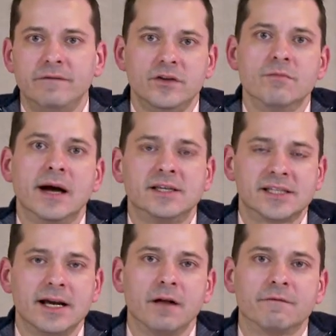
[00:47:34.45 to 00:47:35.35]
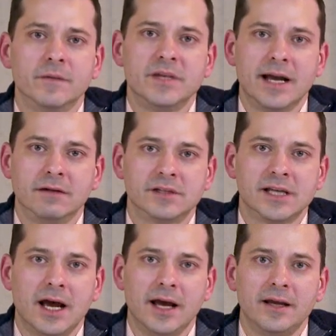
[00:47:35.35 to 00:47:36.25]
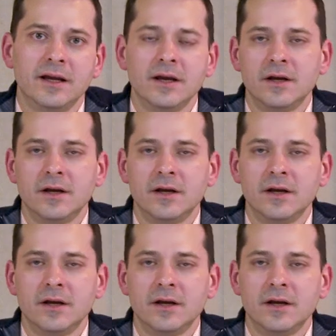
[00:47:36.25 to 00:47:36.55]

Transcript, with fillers: view myself from the outside.